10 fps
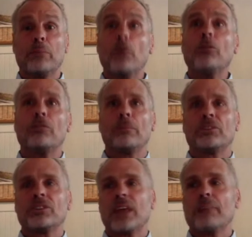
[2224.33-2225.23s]
both from the
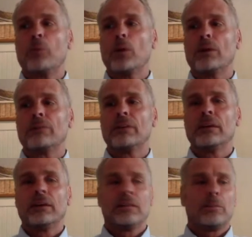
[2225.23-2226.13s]
standpoint of
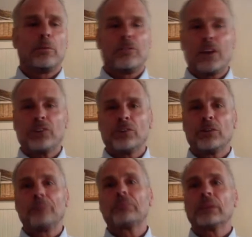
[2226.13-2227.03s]
the
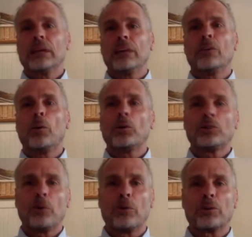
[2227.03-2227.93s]
professional and the horse
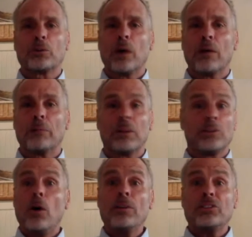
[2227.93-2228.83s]
owner as well, because
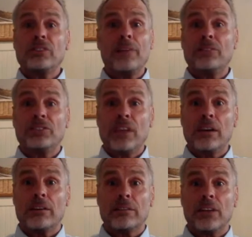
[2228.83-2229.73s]
all this stuff is
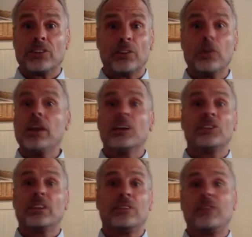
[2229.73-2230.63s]
there. It's looking us
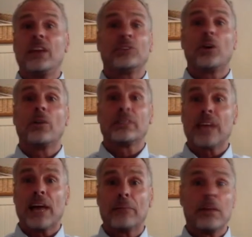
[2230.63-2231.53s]
in the face all the
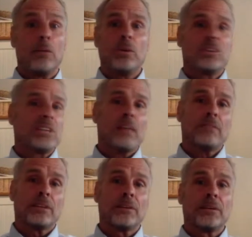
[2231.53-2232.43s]
time. We just have
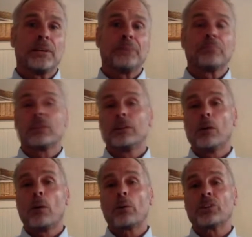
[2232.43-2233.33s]
to know
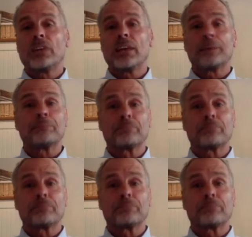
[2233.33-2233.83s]
what we're seeing.